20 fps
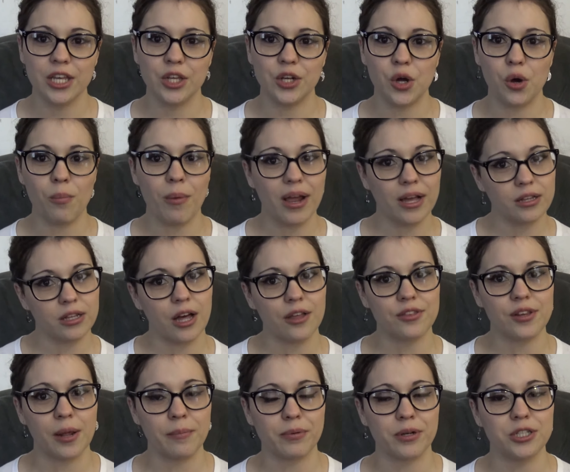you know my
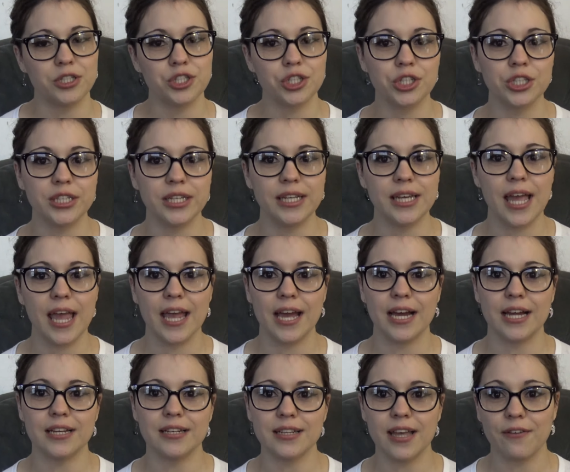cloth diapering journey
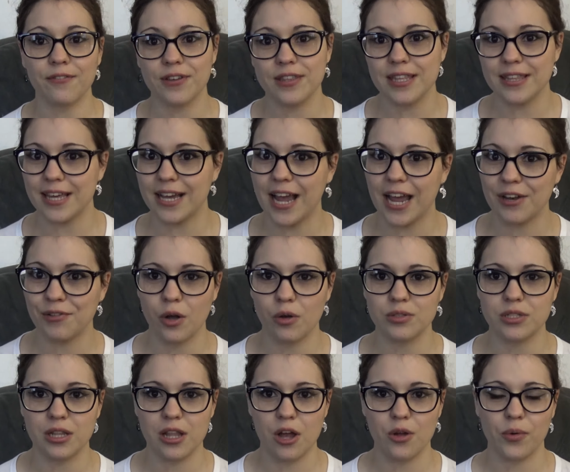and everything that kind of
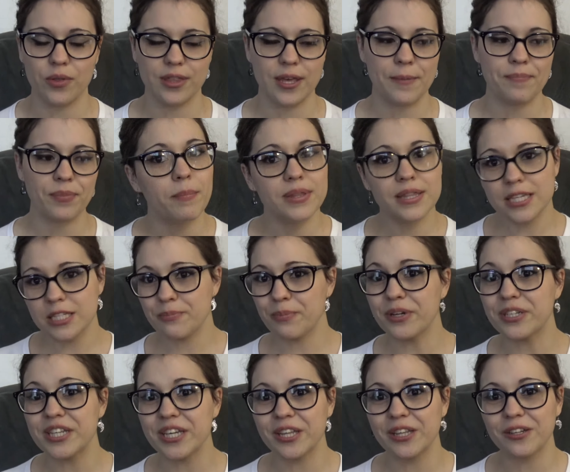goes along with it but this
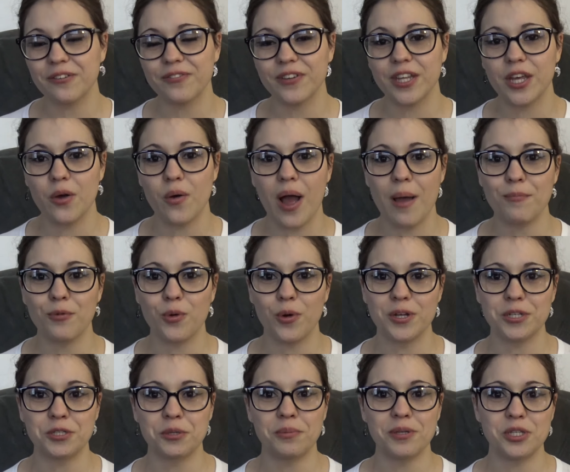particular video I'm
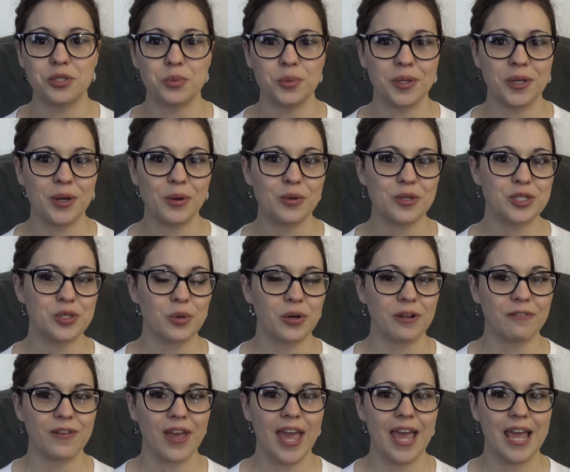going to be doing sort
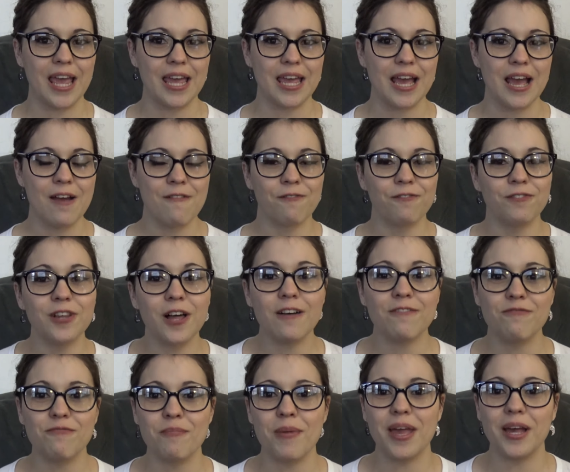of a
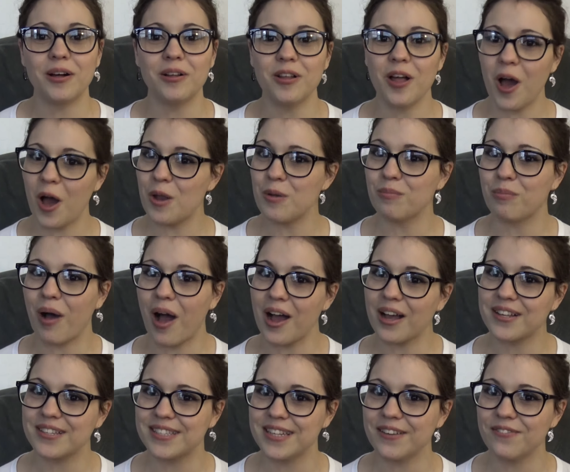fluff mail
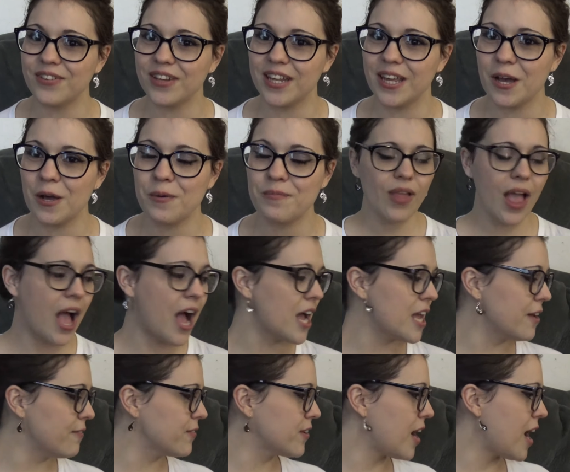unboxing video I
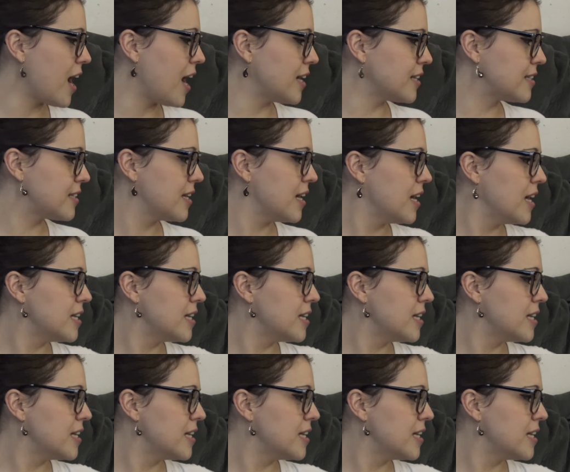have got